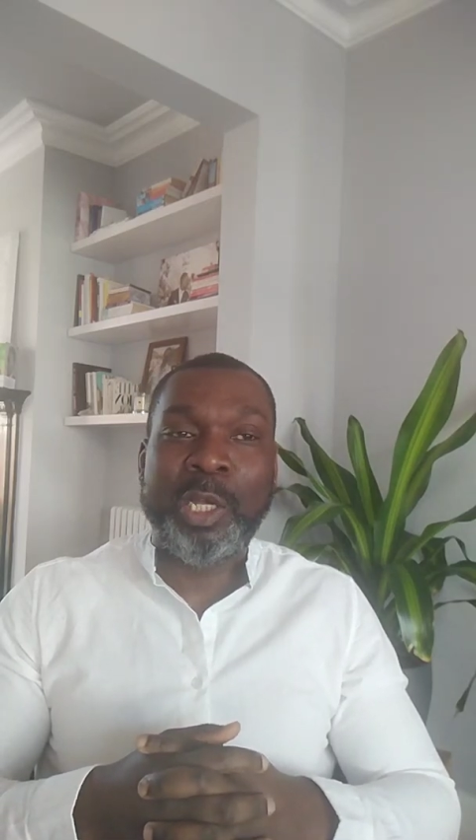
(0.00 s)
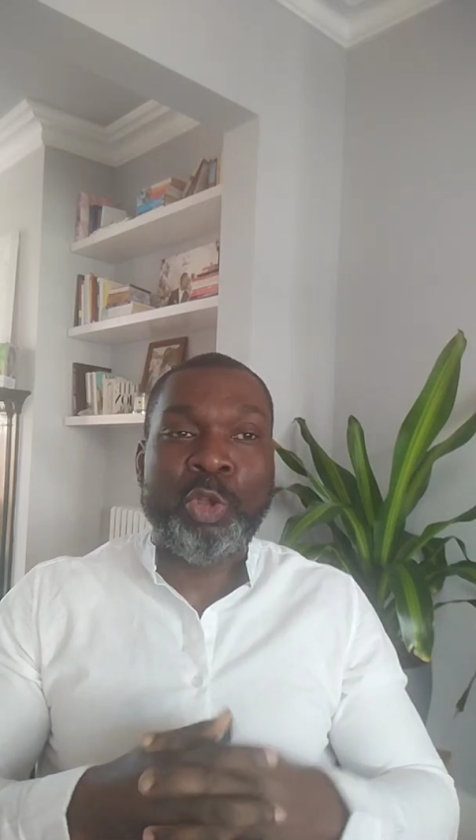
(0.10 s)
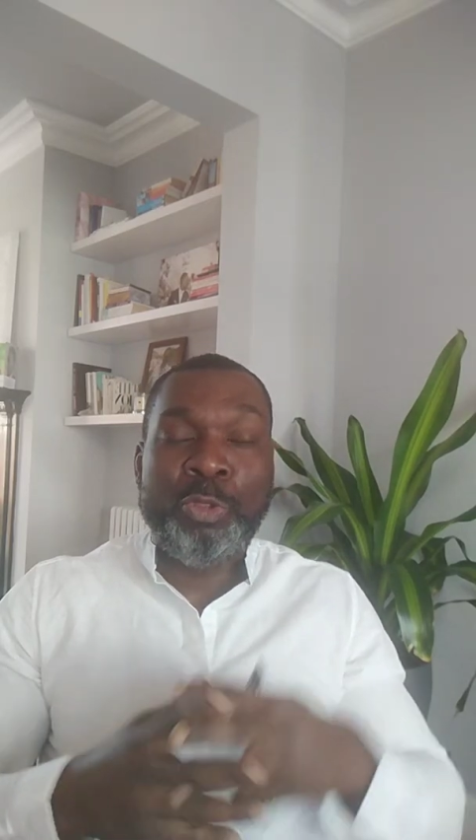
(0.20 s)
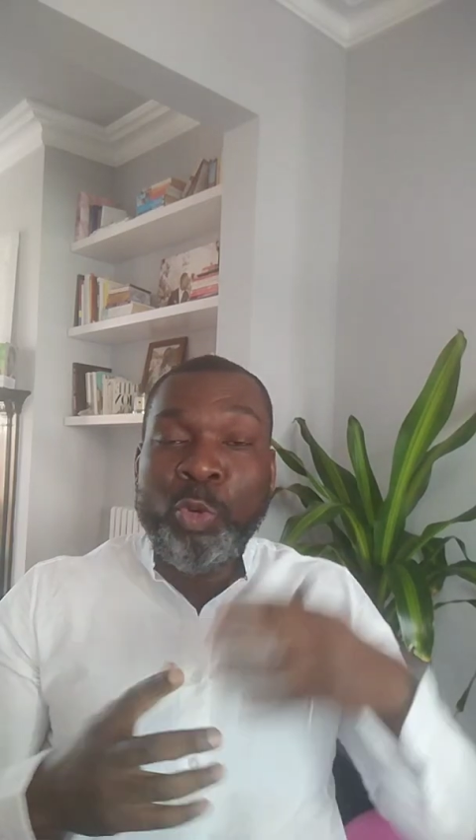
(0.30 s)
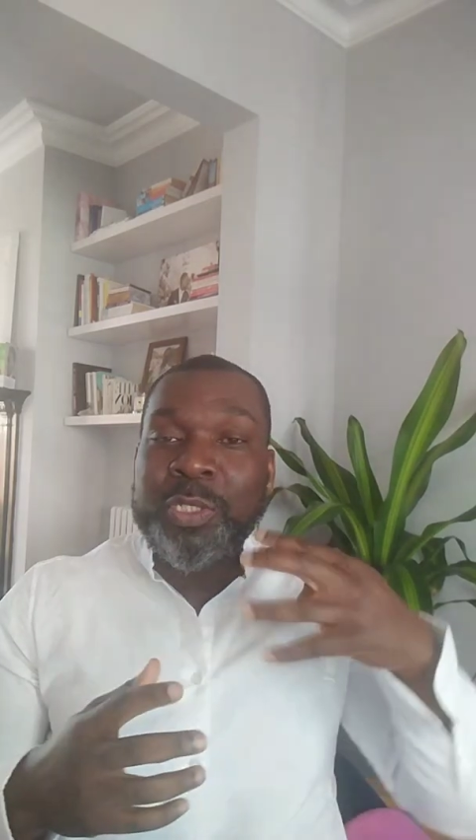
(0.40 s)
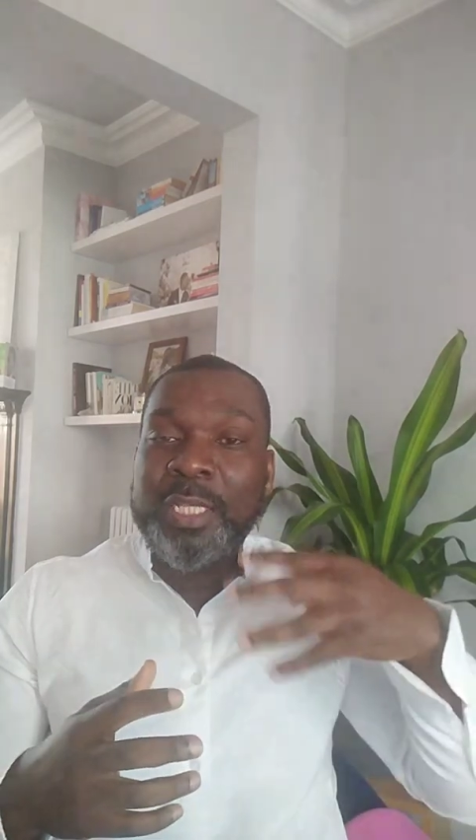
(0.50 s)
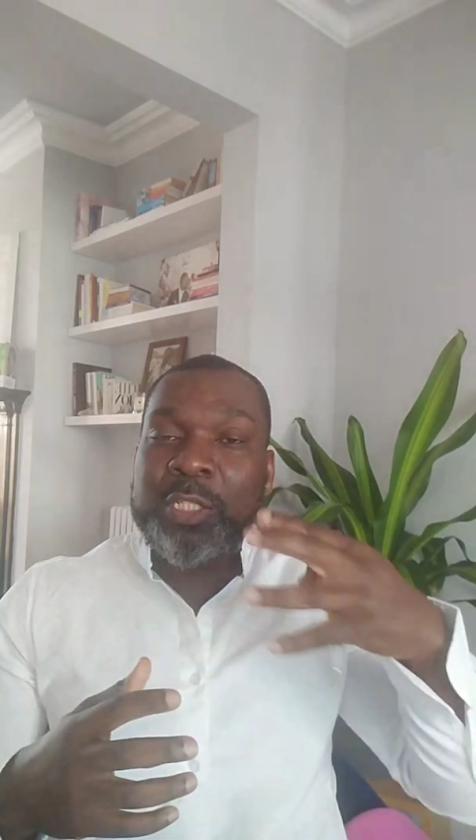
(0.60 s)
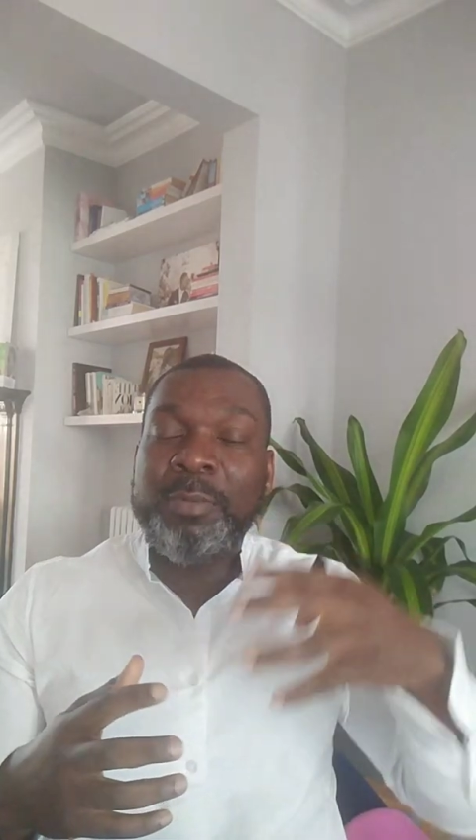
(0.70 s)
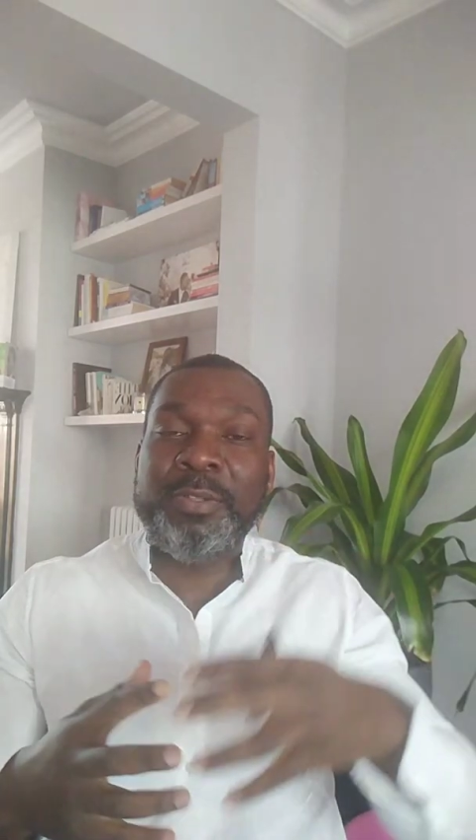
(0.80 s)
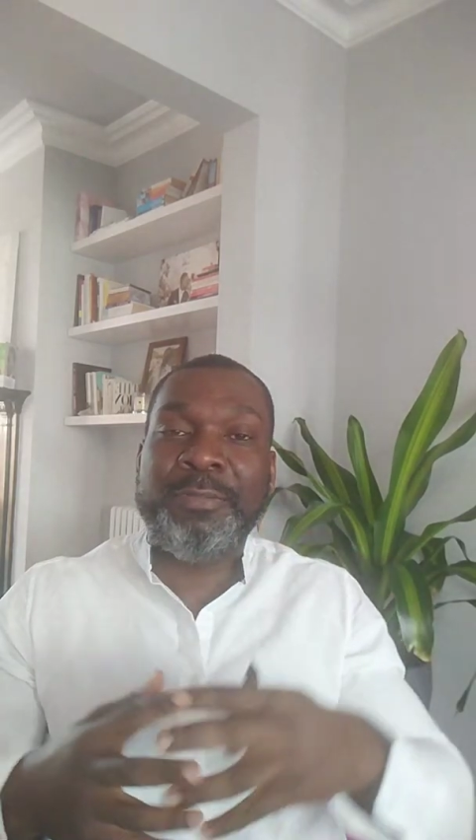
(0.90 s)
Those are
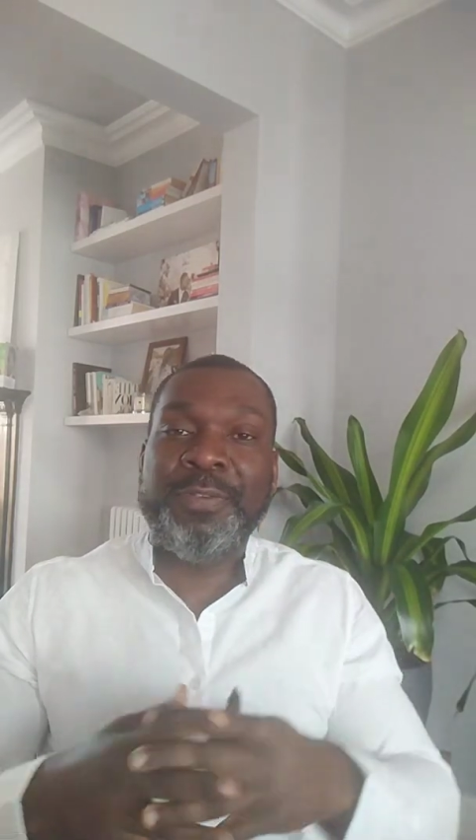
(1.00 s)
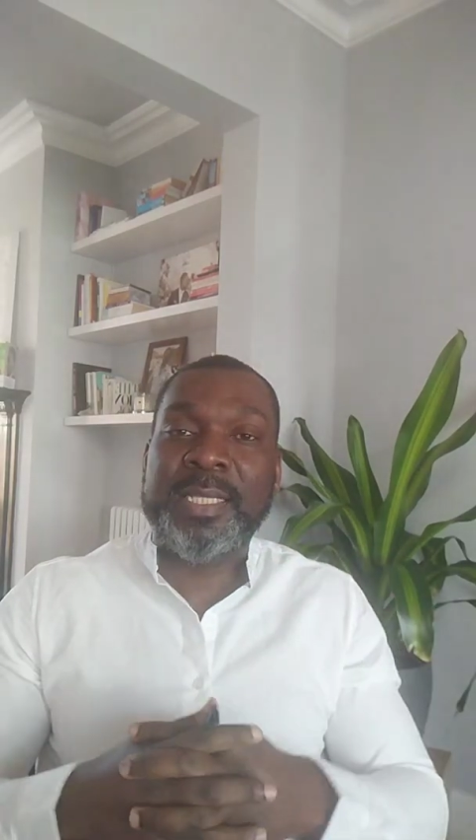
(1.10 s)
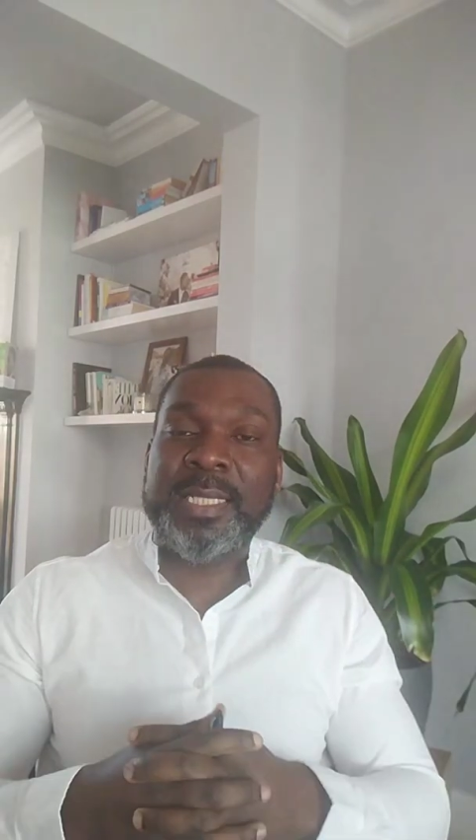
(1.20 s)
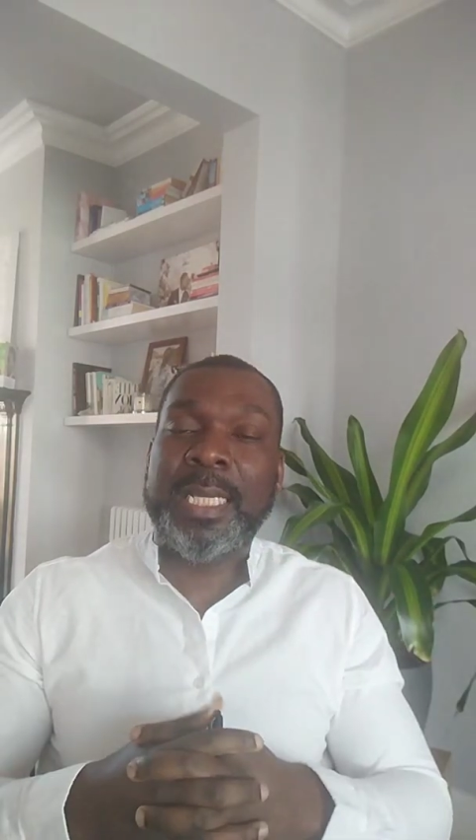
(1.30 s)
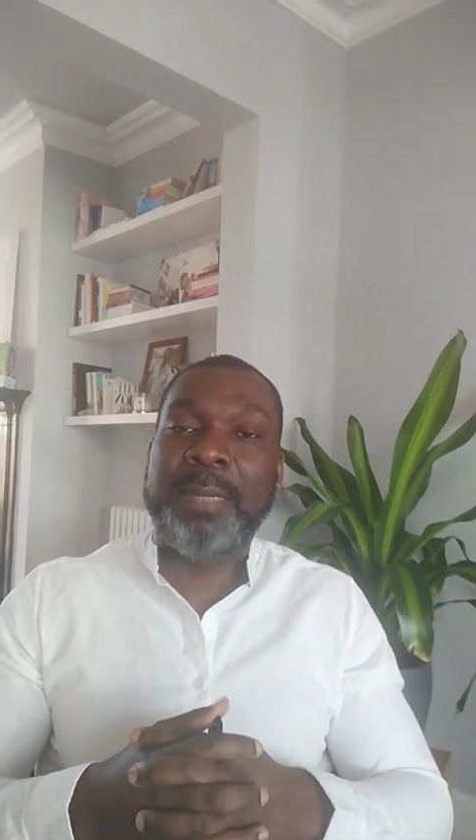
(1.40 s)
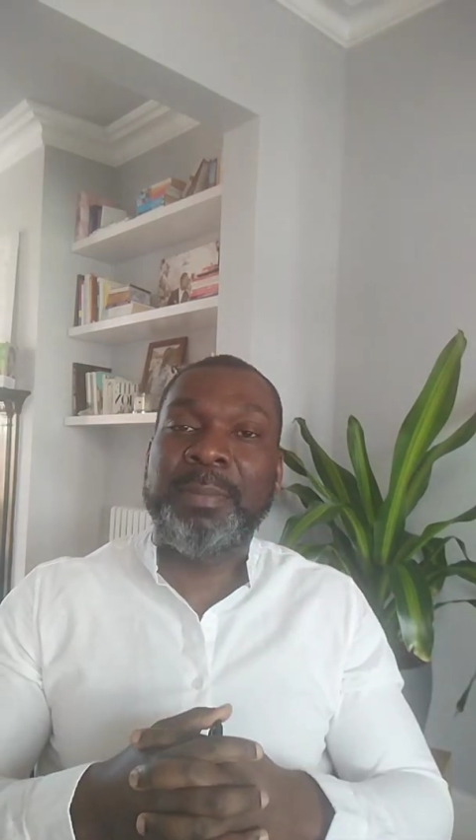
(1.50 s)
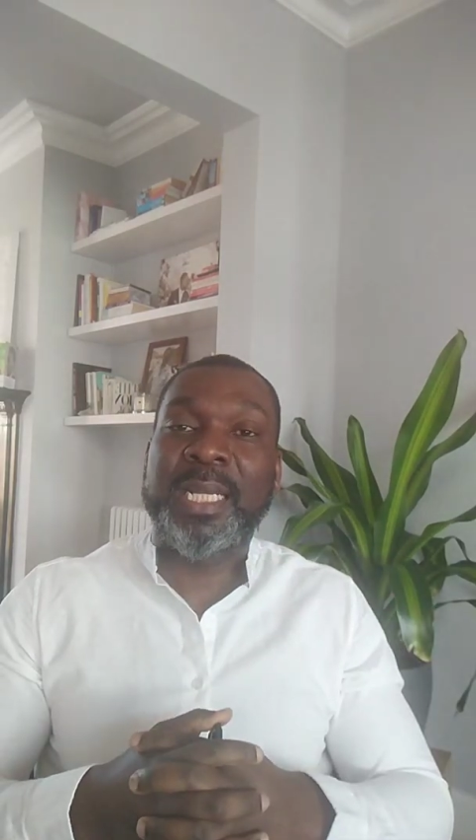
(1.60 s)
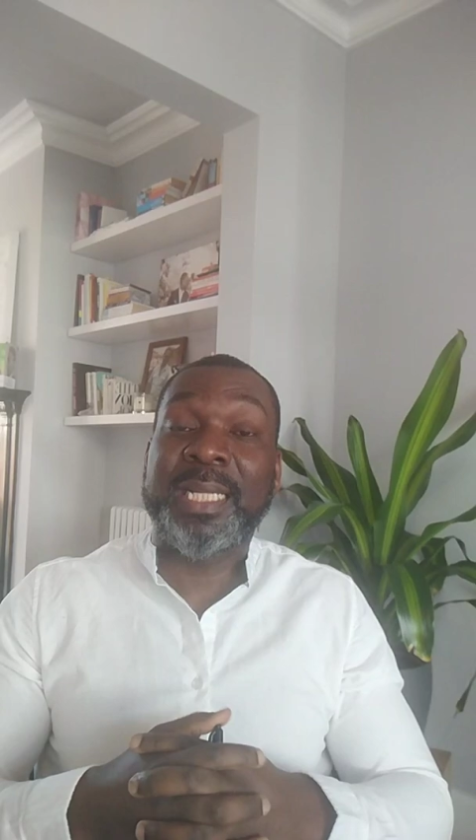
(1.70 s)
some of the fears that came in,